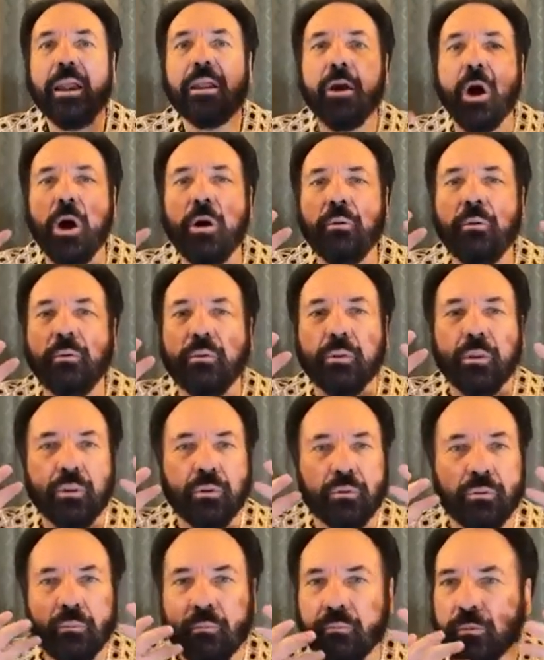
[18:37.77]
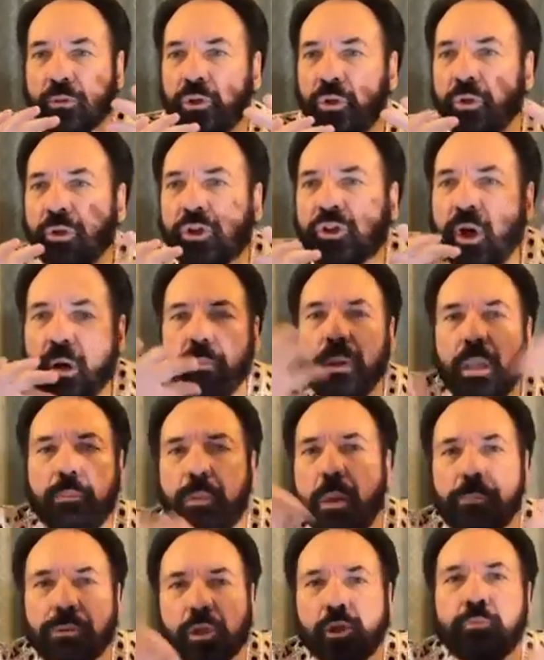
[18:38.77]
and go to so
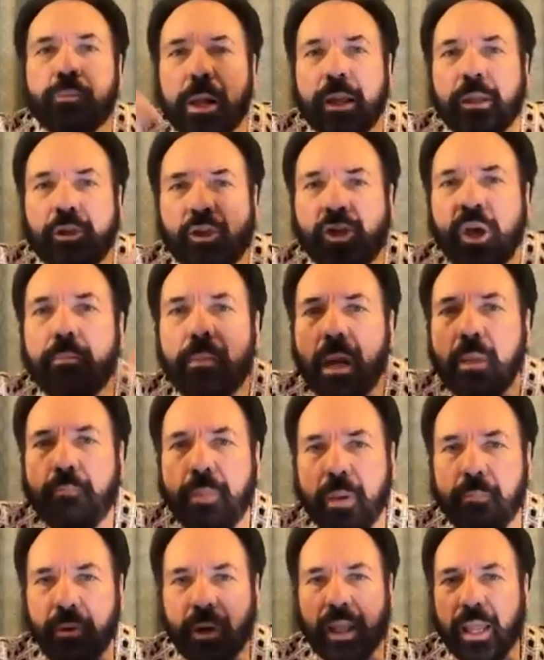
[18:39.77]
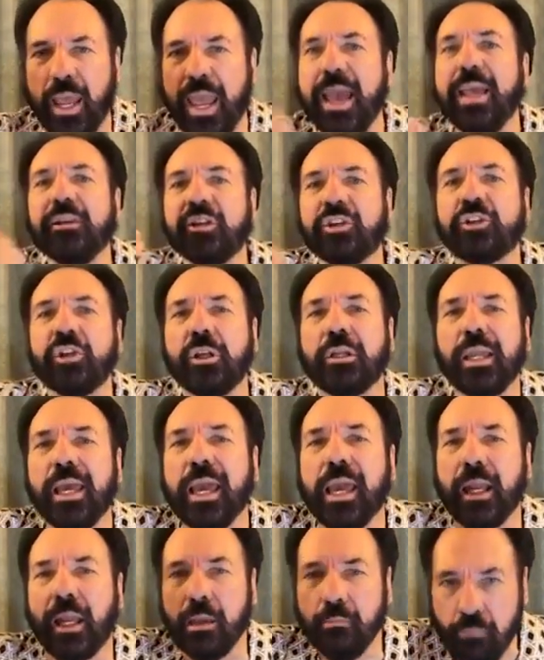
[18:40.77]
many people, spread to so many people, are
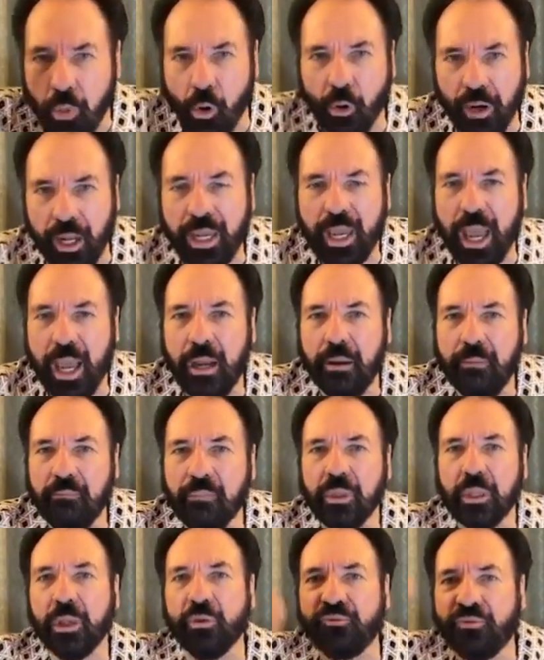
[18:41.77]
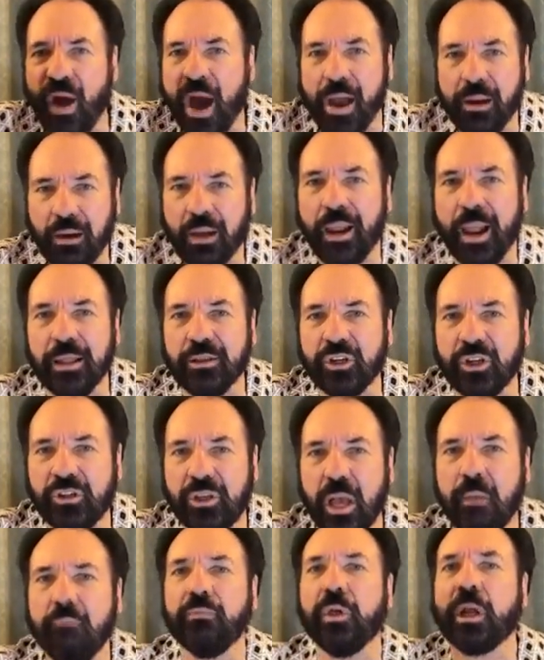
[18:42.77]
instantly getting born again, the fire
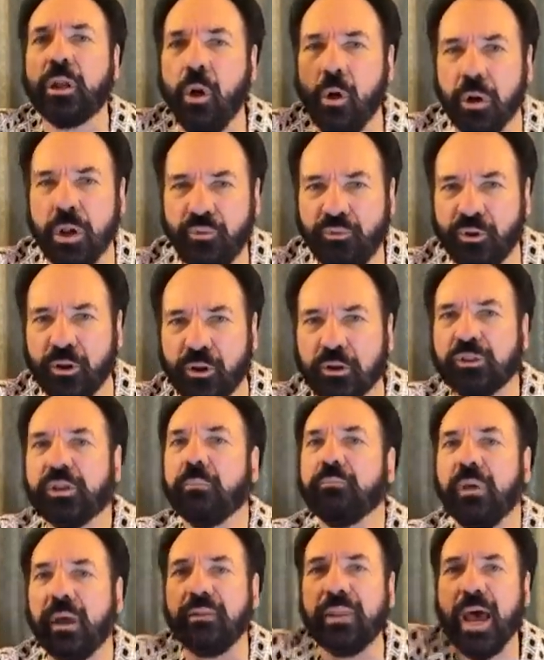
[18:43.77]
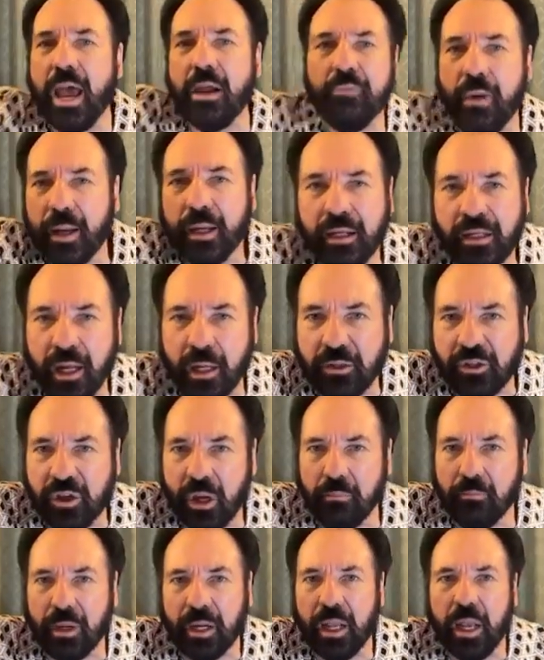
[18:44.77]
cleanses them, the glory fills them. Then they run and
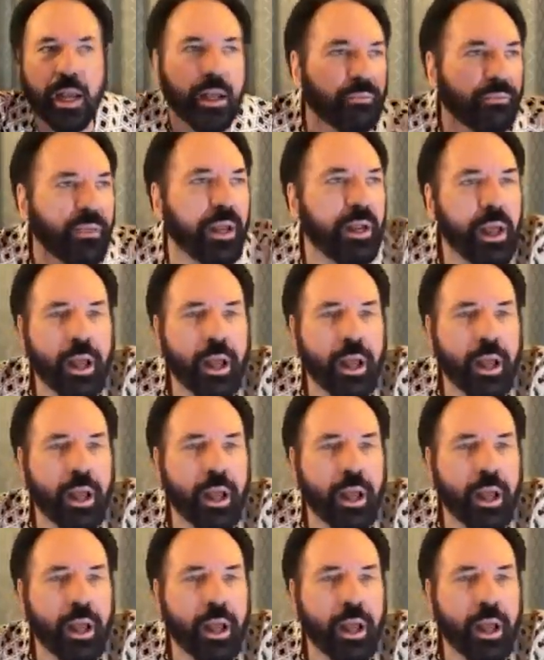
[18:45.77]
touch somebody.